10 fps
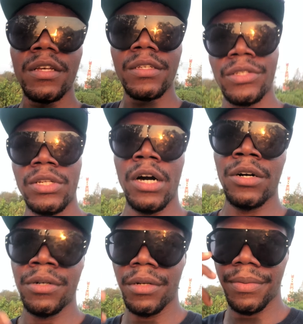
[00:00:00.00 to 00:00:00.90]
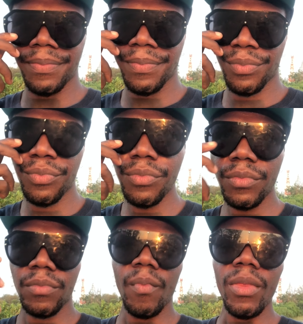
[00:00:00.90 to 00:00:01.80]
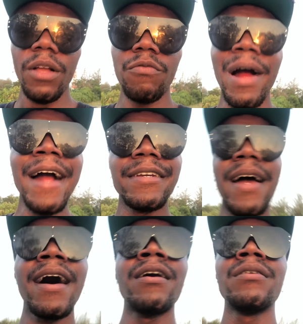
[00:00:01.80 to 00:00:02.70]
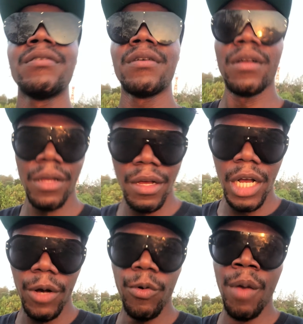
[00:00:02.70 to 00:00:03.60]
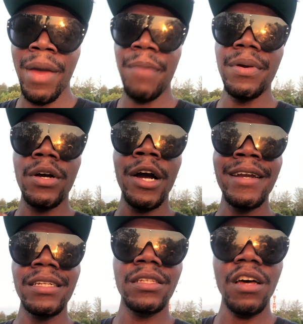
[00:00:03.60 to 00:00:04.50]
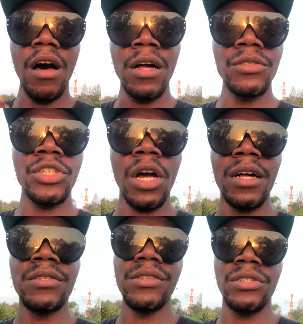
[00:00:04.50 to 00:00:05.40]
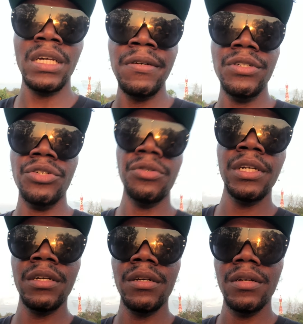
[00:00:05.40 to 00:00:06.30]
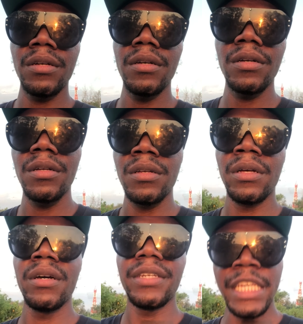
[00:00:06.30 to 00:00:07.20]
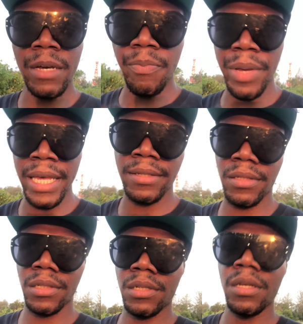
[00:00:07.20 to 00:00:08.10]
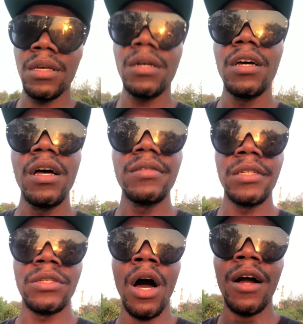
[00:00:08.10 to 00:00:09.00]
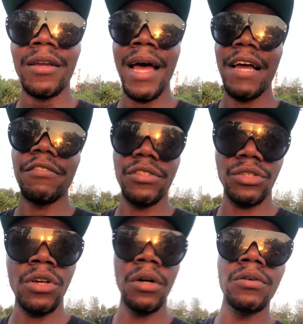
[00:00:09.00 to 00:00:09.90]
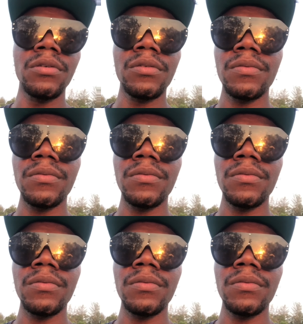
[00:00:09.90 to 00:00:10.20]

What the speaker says: So, right now, we may be going into uncharted territory, the abyss, the dark night of the soul,